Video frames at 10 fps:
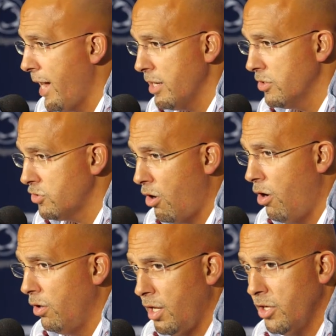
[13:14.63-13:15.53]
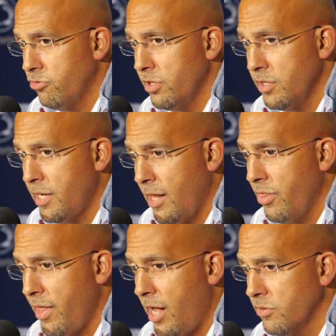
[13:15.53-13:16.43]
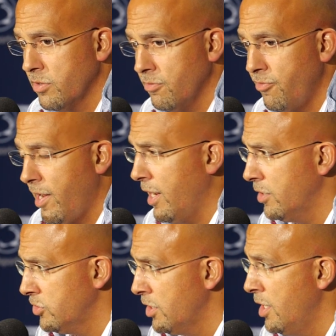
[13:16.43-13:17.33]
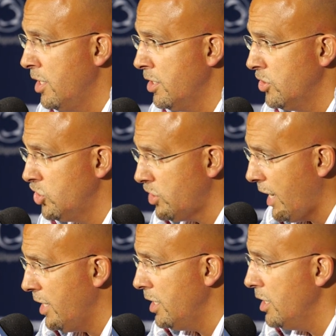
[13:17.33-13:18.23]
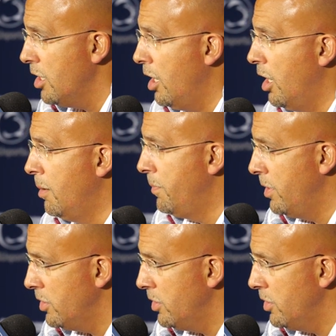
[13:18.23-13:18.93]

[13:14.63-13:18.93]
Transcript: that is all 110,000 fans standing up,